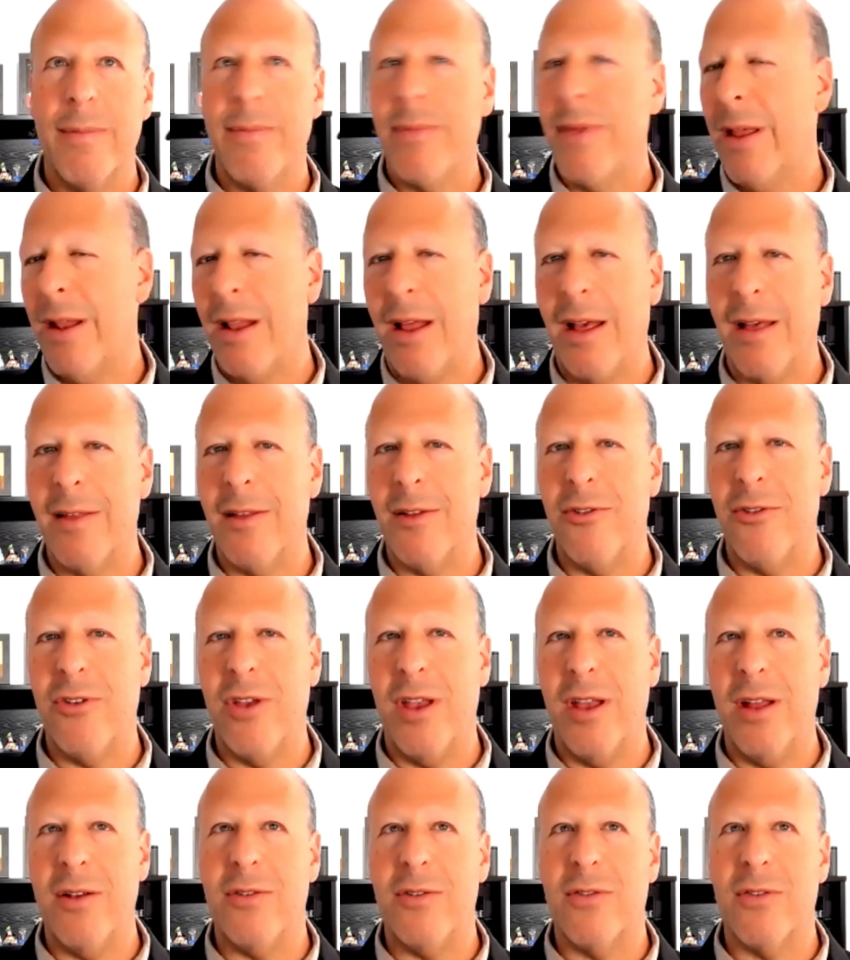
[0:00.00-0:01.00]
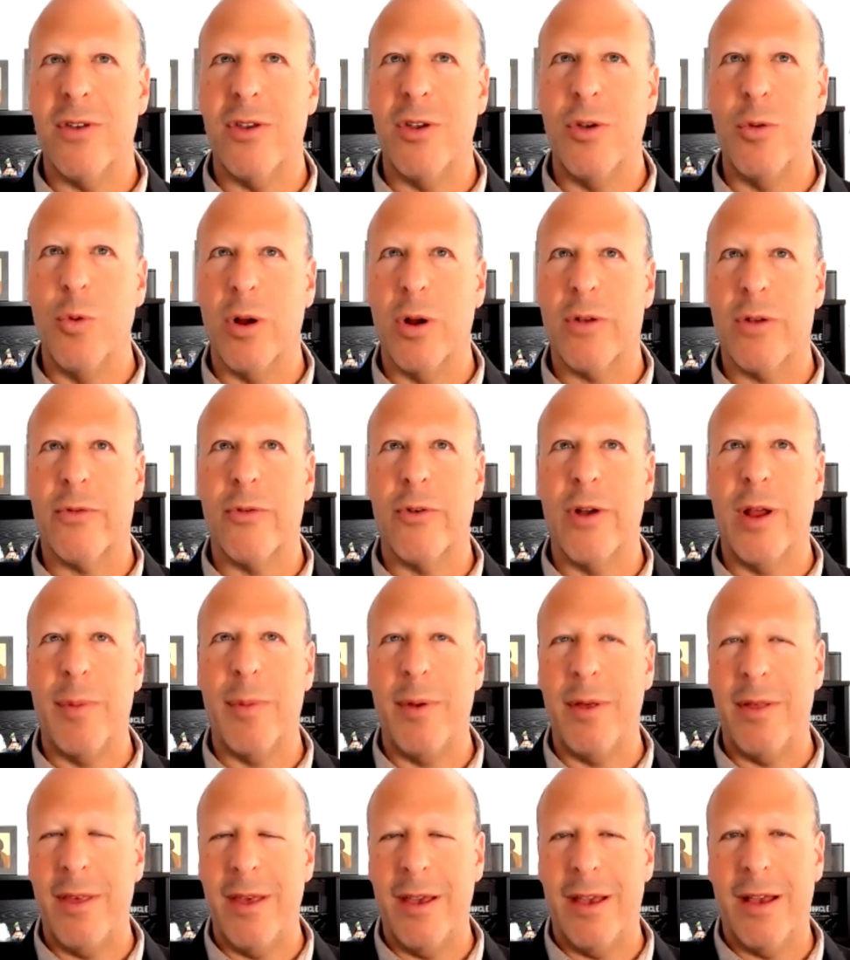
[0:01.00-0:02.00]
That hasn't changed. So you worked for
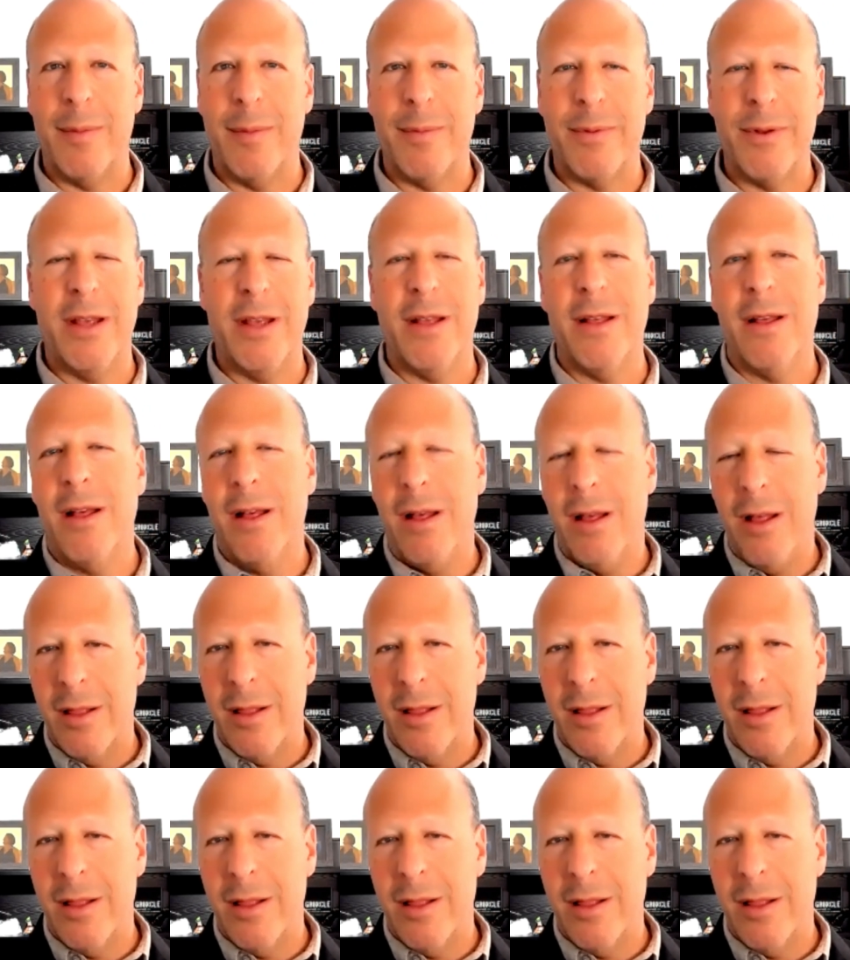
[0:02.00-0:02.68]
ABC Company